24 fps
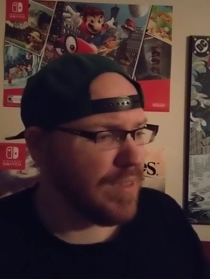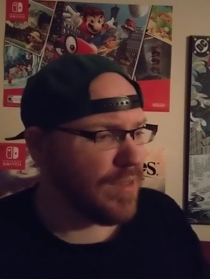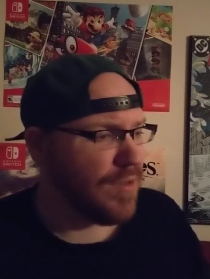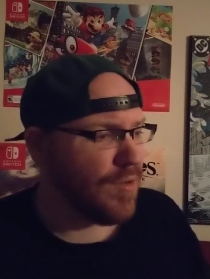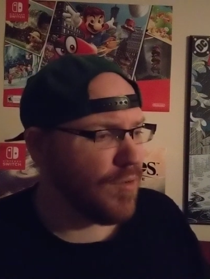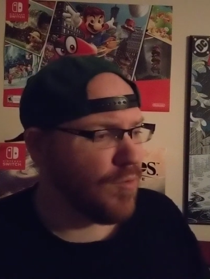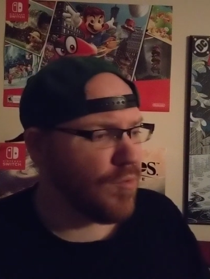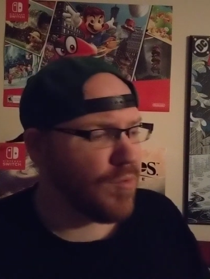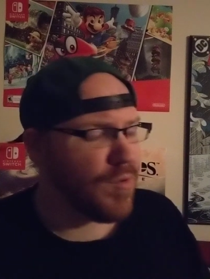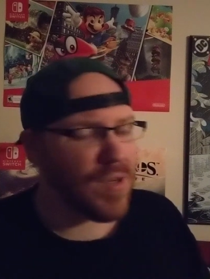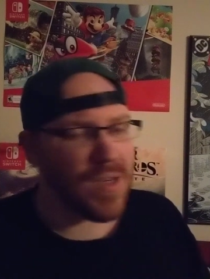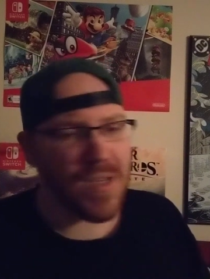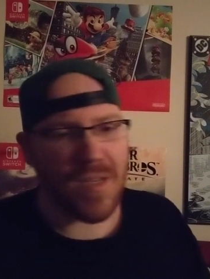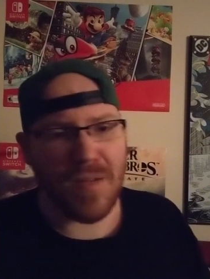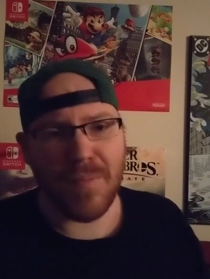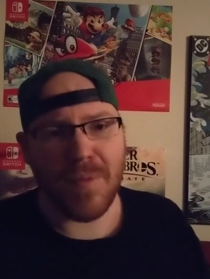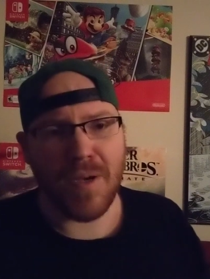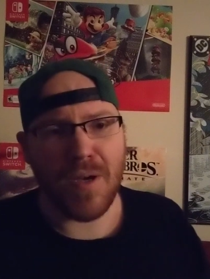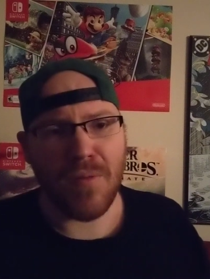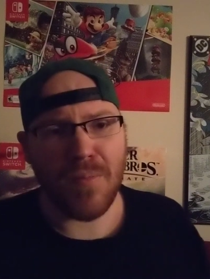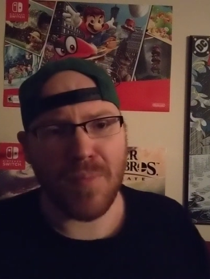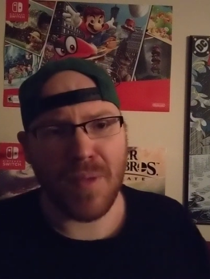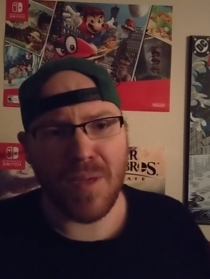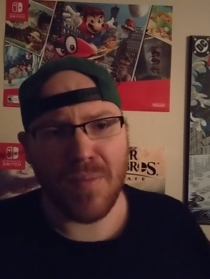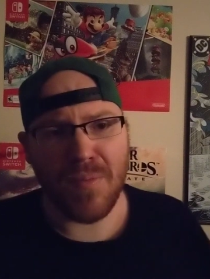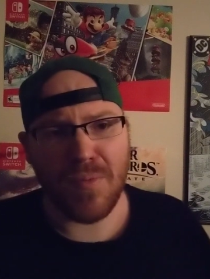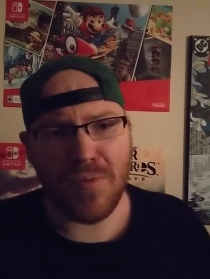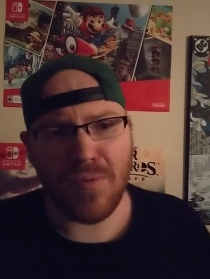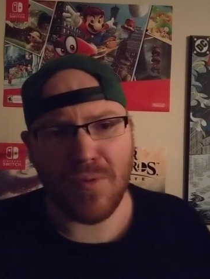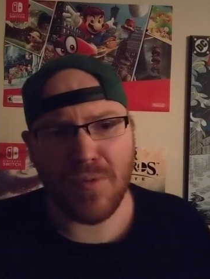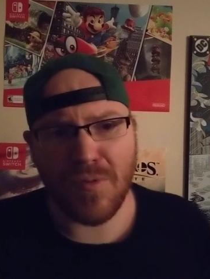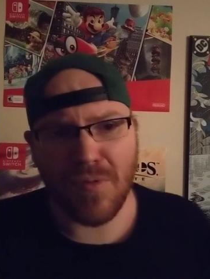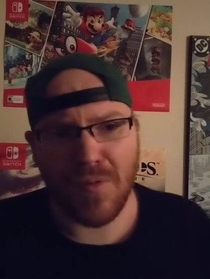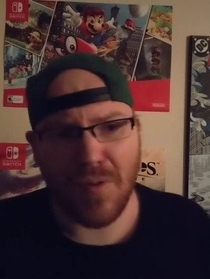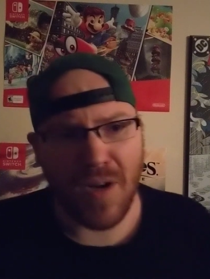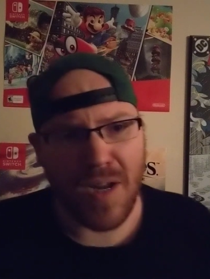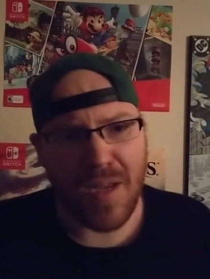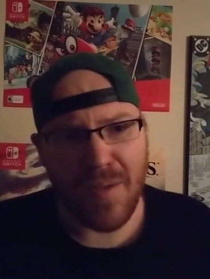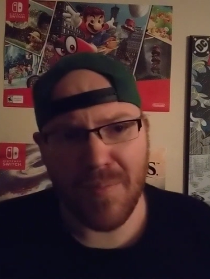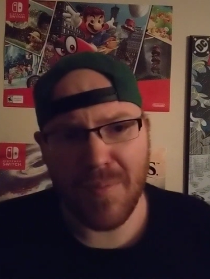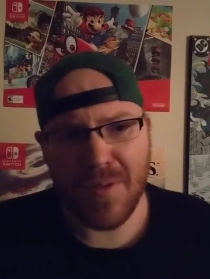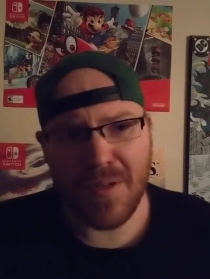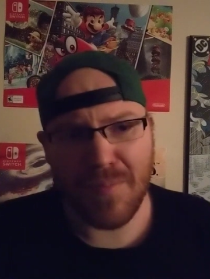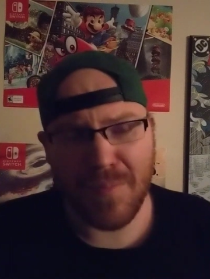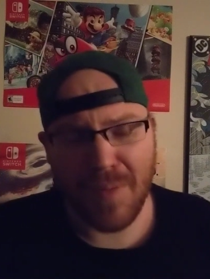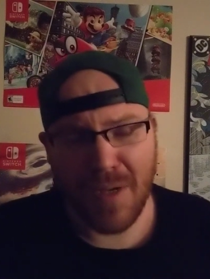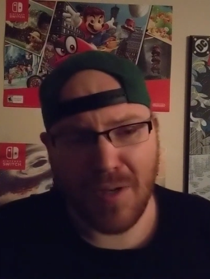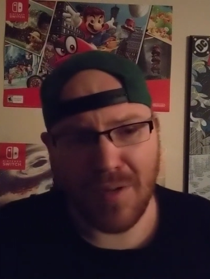Don't worry about people
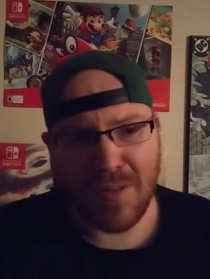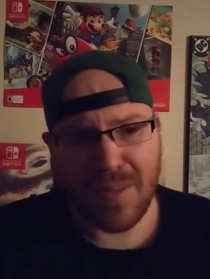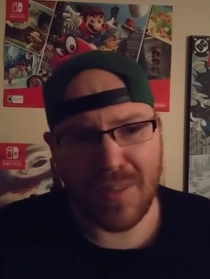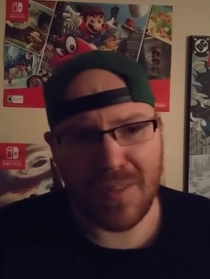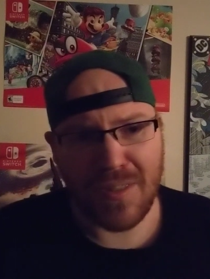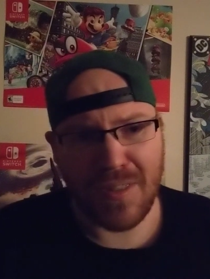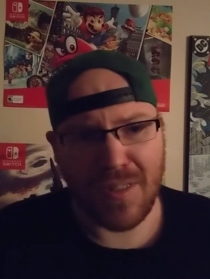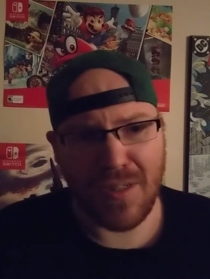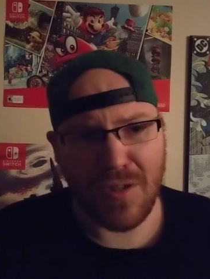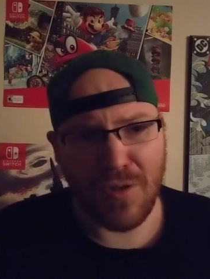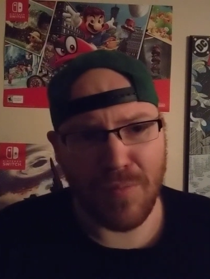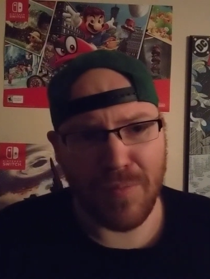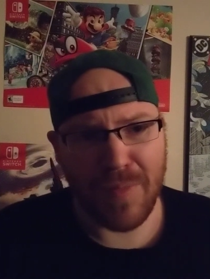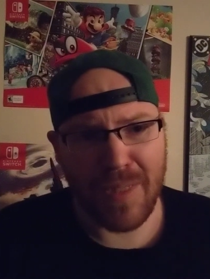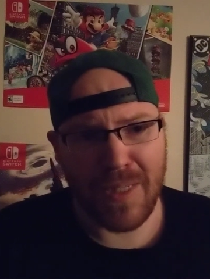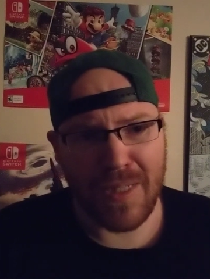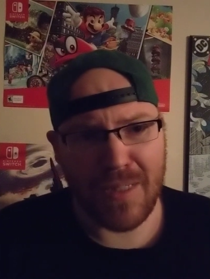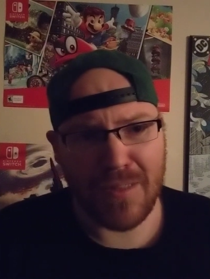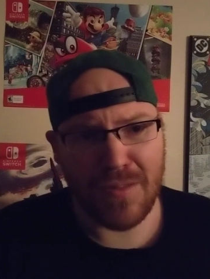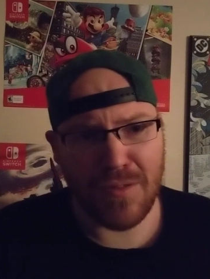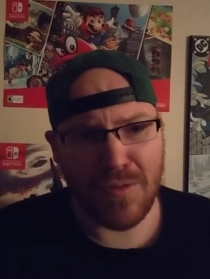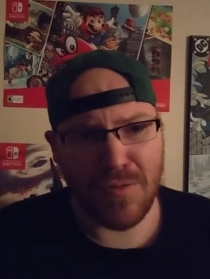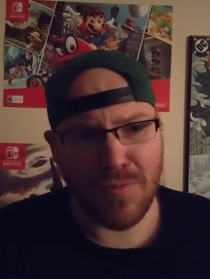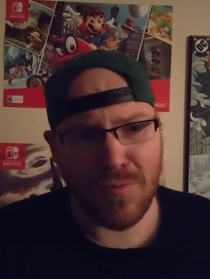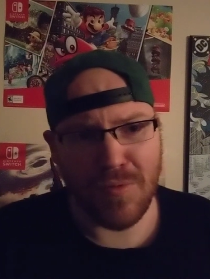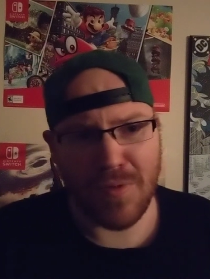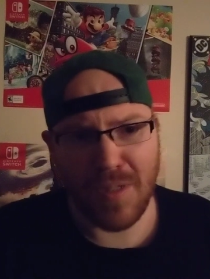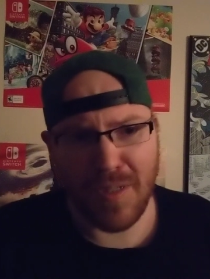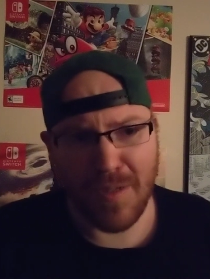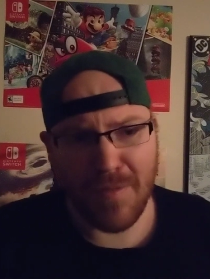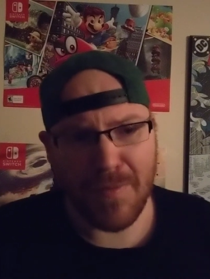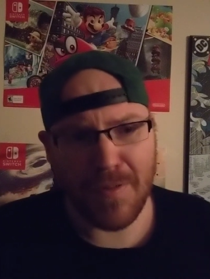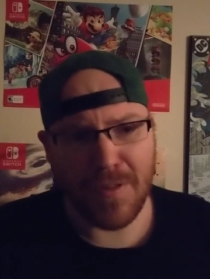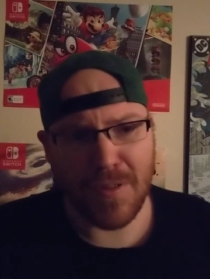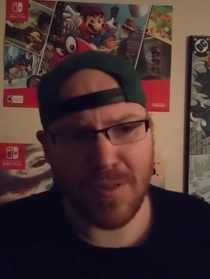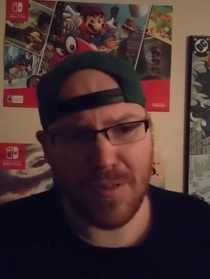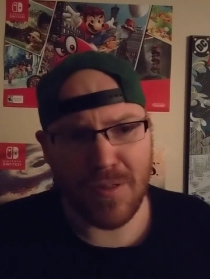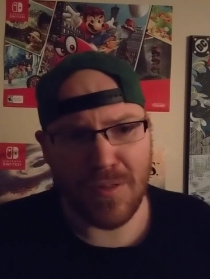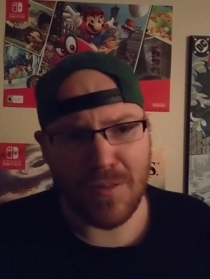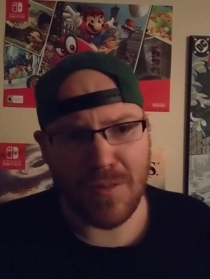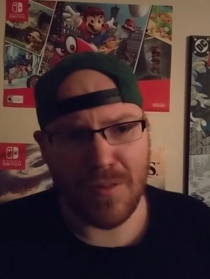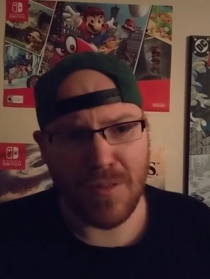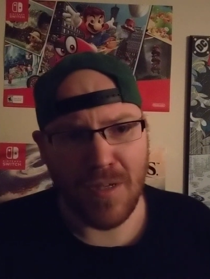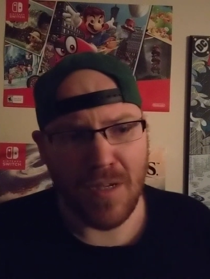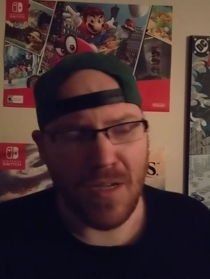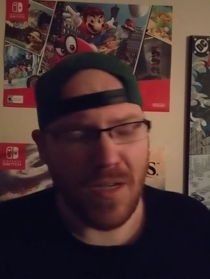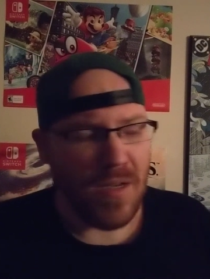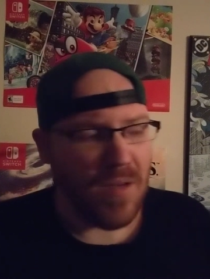griping about Nintendo being too difficult.